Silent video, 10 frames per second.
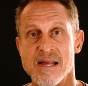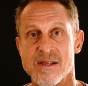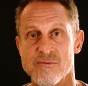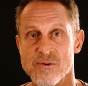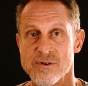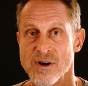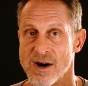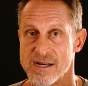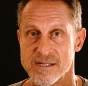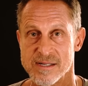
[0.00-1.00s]
The root
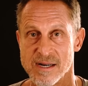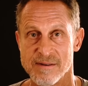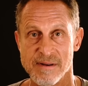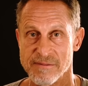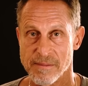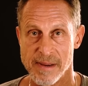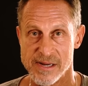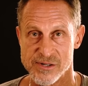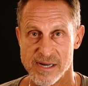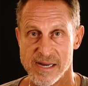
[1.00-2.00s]
cause of
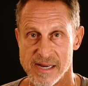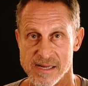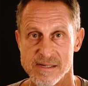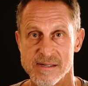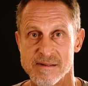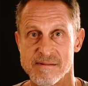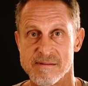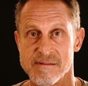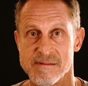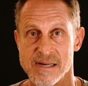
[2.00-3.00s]
inflammation is
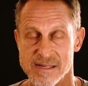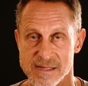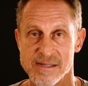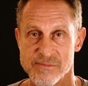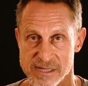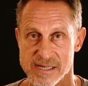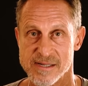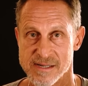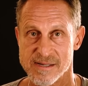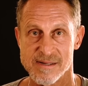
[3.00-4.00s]
insulin
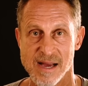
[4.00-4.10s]
resistance.